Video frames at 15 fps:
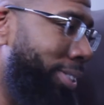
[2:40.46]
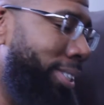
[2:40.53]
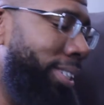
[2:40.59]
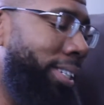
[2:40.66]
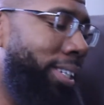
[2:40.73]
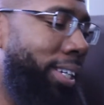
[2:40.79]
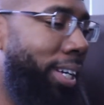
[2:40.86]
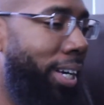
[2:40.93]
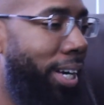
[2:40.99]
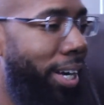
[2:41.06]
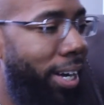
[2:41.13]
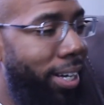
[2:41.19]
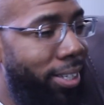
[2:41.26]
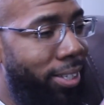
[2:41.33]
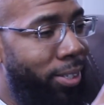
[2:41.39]
in.
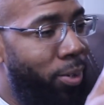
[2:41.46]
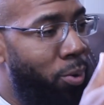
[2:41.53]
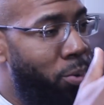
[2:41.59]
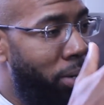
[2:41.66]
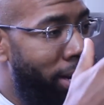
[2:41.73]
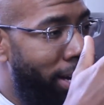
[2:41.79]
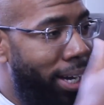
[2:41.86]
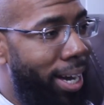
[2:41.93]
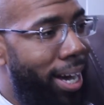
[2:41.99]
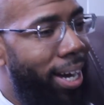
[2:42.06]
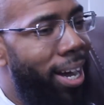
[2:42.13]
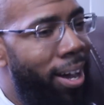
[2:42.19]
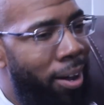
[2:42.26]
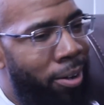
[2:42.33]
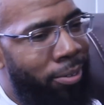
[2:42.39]
And so when I got
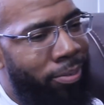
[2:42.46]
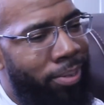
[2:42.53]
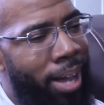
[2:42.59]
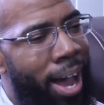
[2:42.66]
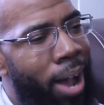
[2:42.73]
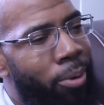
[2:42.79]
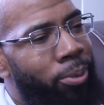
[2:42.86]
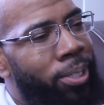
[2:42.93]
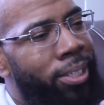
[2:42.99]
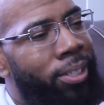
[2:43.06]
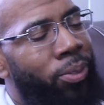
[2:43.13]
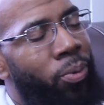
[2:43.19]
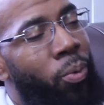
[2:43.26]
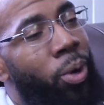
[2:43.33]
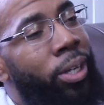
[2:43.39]
out, I
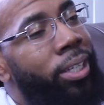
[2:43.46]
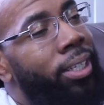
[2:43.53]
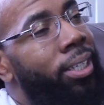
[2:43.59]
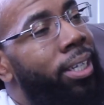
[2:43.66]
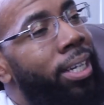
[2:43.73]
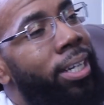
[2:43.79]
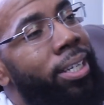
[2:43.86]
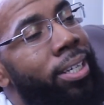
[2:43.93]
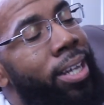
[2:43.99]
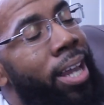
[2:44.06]
was working in